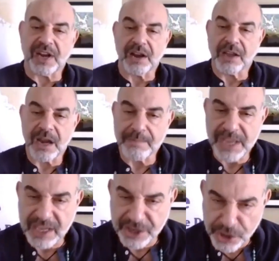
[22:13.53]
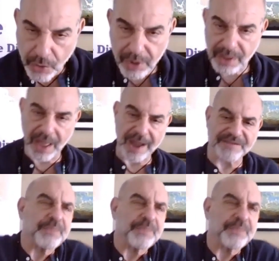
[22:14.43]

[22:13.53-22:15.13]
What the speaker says: that are going to be in your life,